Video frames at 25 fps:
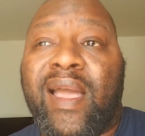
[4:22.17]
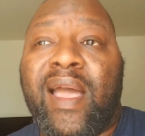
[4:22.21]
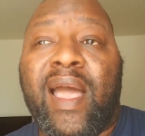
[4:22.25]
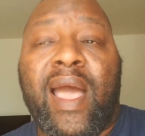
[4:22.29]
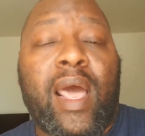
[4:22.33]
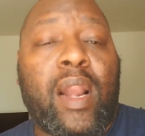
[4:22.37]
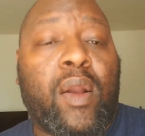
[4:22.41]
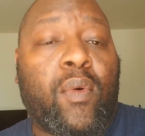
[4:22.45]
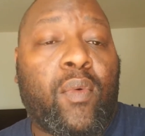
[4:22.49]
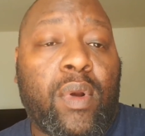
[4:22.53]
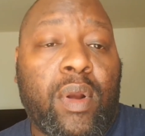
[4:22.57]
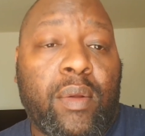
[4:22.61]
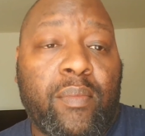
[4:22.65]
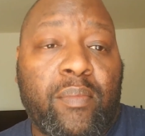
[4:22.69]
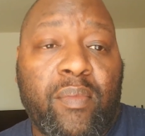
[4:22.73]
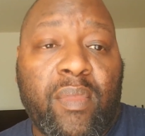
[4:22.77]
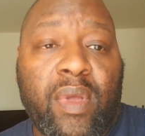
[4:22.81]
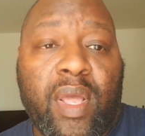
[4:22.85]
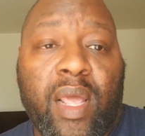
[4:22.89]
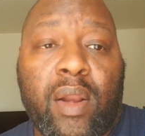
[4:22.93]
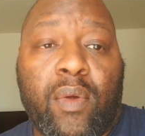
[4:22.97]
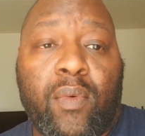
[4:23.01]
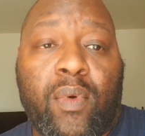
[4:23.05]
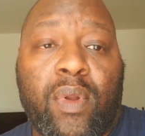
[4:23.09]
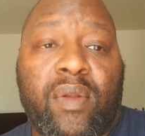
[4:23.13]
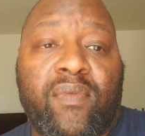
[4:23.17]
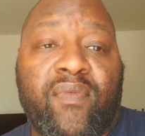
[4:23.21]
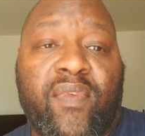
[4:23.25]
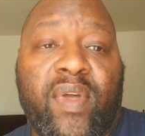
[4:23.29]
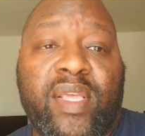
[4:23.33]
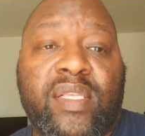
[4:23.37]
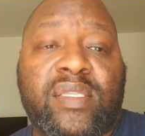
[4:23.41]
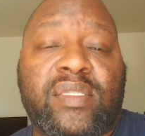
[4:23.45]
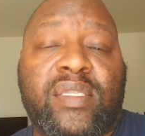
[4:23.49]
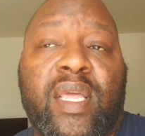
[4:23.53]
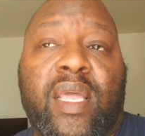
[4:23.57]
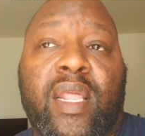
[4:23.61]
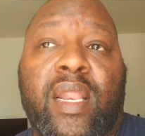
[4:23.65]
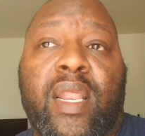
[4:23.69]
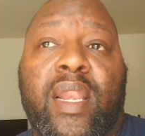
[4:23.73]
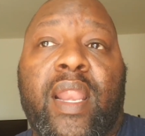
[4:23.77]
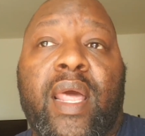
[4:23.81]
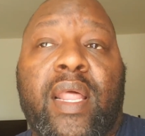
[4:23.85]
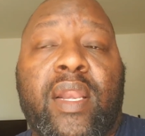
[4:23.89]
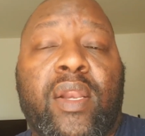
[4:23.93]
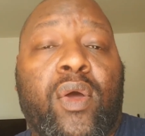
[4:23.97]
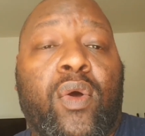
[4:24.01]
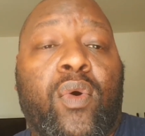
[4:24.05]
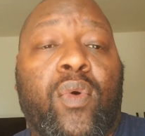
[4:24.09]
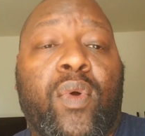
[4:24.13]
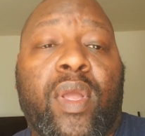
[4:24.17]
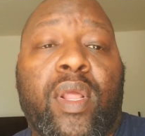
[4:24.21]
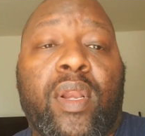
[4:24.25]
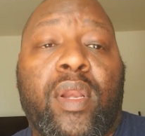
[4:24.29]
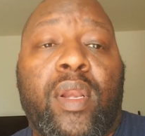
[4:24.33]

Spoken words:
I don't want to face that. And I know